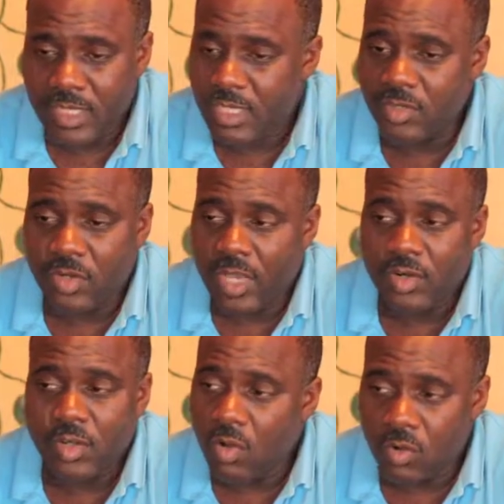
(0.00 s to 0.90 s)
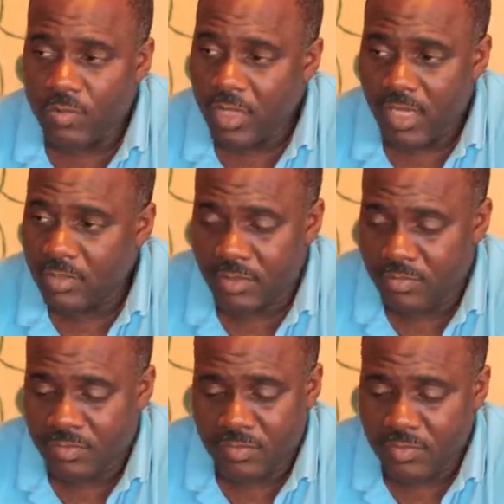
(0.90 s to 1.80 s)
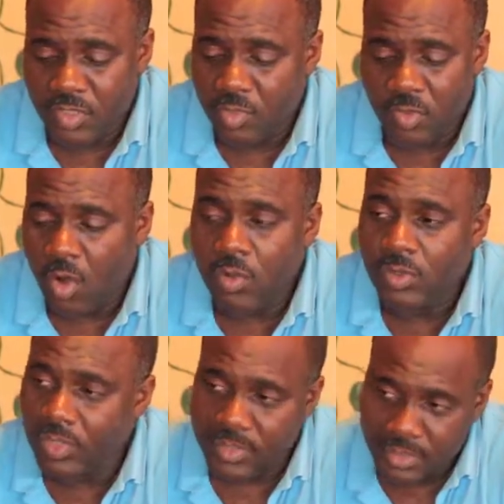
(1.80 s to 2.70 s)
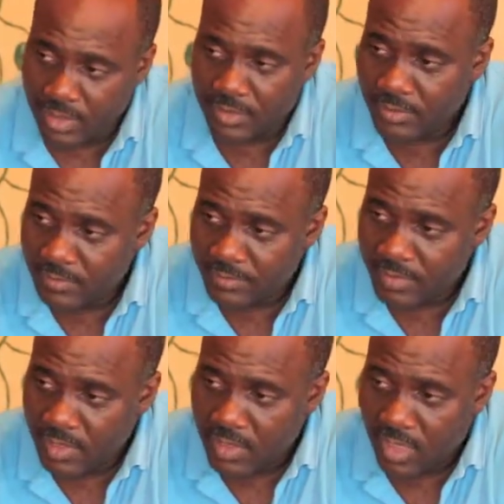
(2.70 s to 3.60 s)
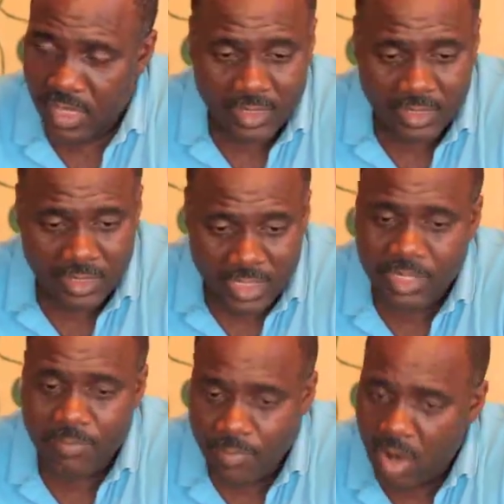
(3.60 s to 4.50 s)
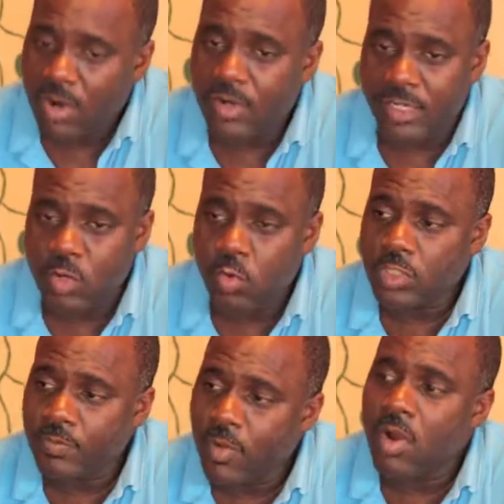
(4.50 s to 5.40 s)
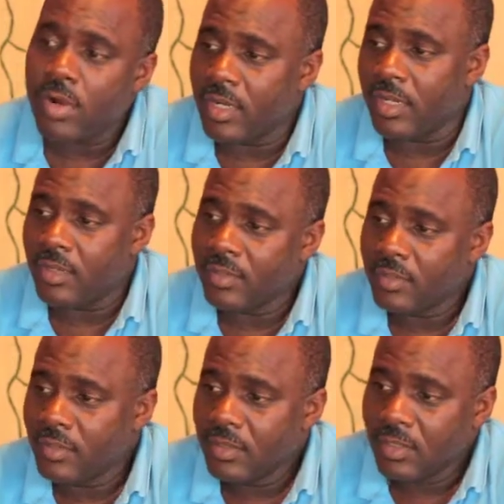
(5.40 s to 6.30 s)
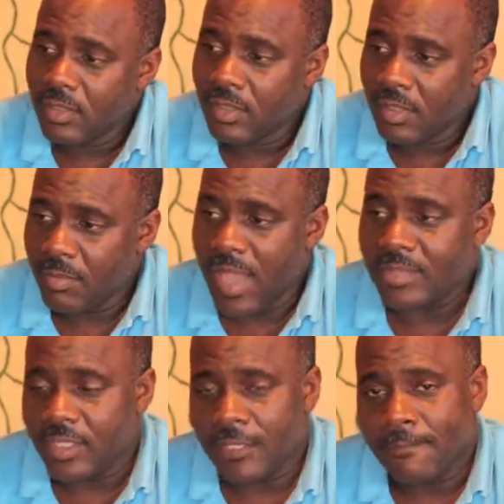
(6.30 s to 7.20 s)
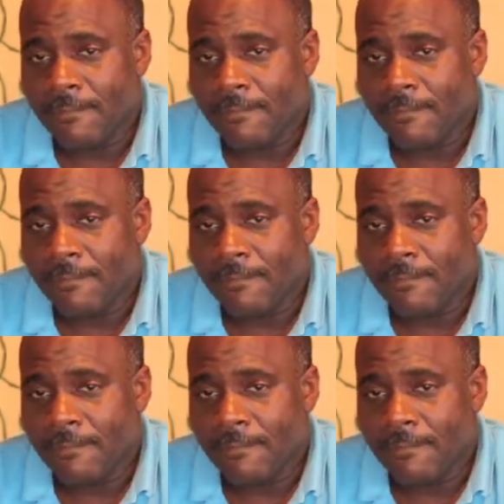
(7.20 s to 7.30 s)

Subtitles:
you got to go because you don't own this thing. And he was born there. Imagine,